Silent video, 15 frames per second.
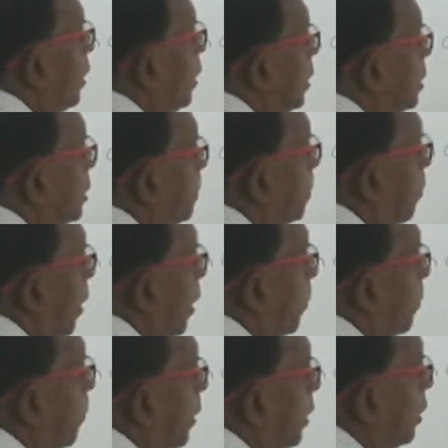
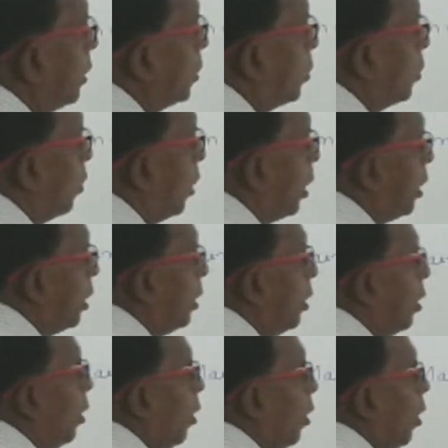magnetic field is
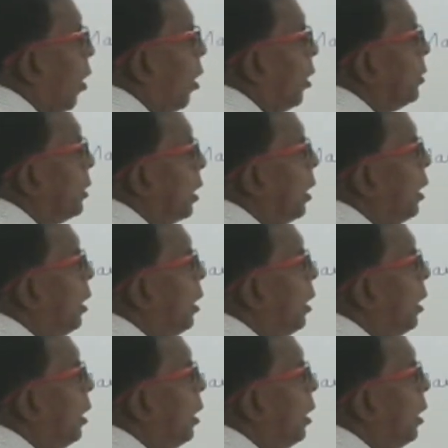perpendicular